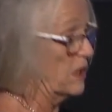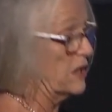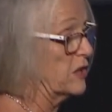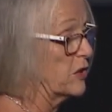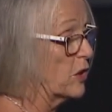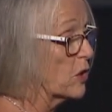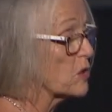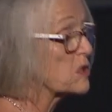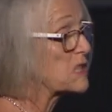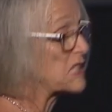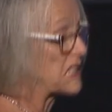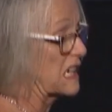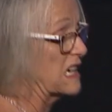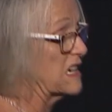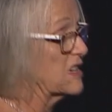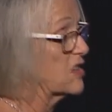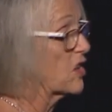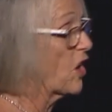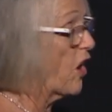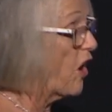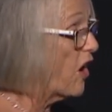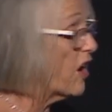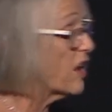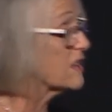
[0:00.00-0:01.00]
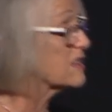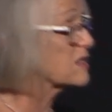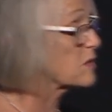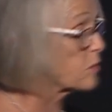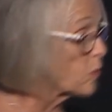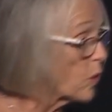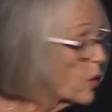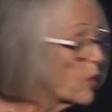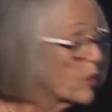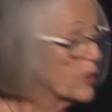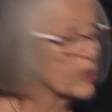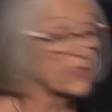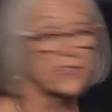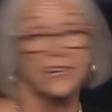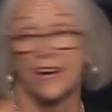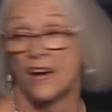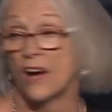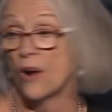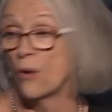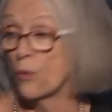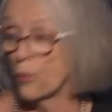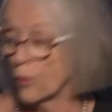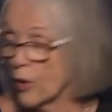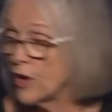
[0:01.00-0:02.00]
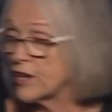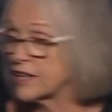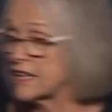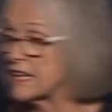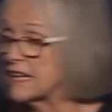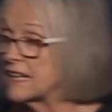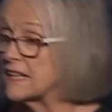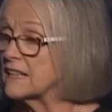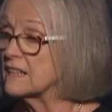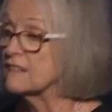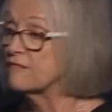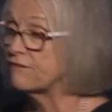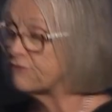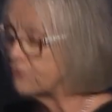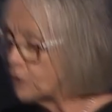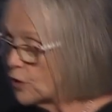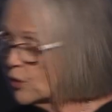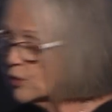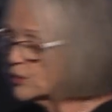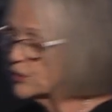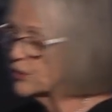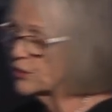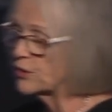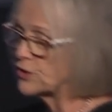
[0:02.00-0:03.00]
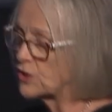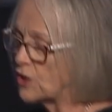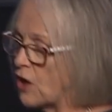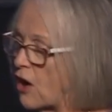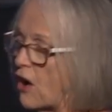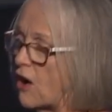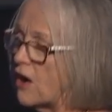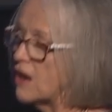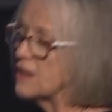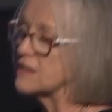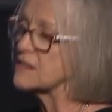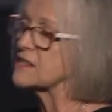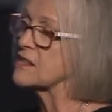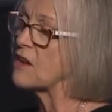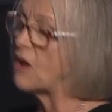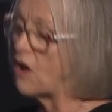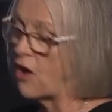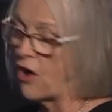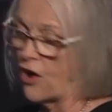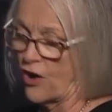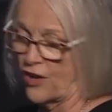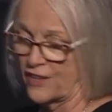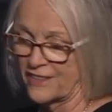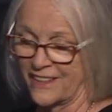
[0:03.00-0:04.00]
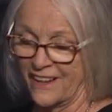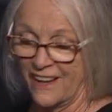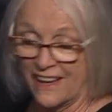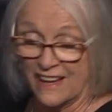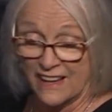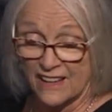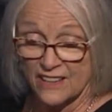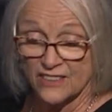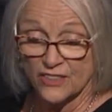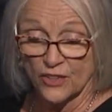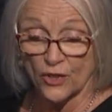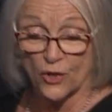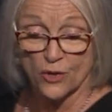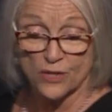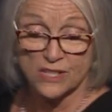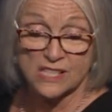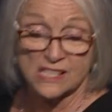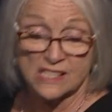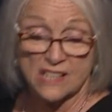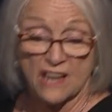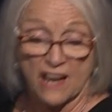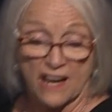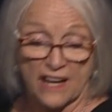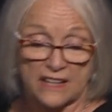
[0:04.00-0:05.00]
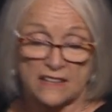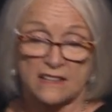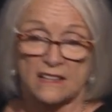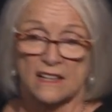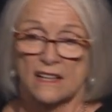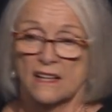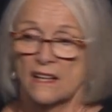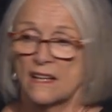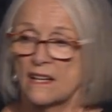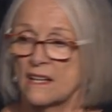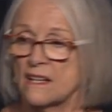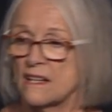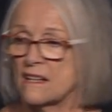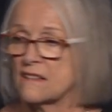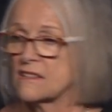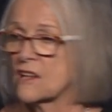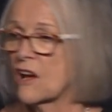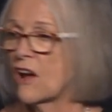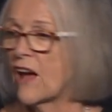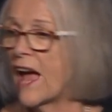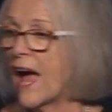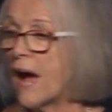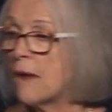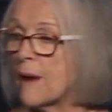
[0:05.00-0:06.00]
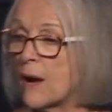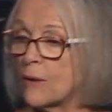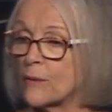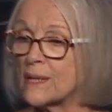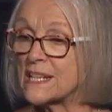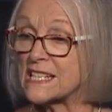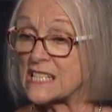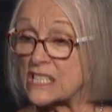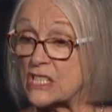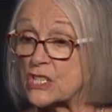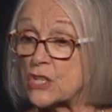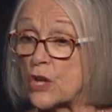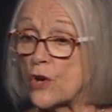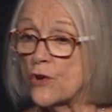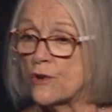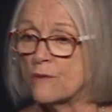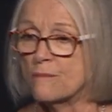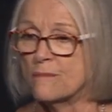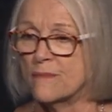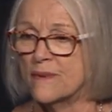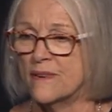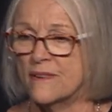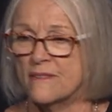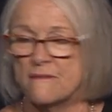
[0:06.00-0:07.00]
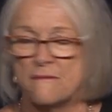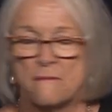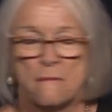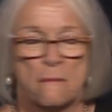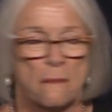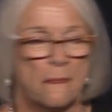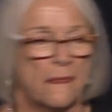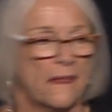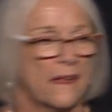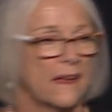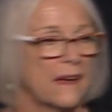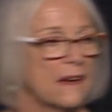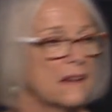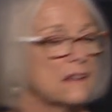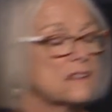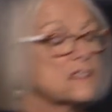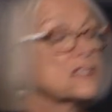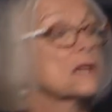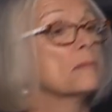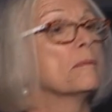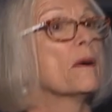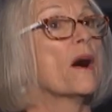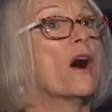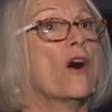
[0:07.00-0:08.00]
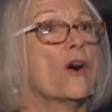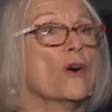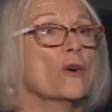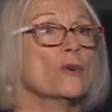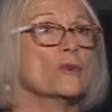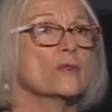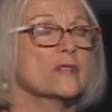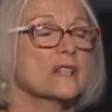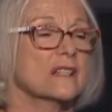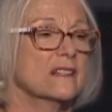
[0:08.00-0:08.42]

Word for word: you'll see God's word working for you, God's on your side. So, how about we stoop to behold?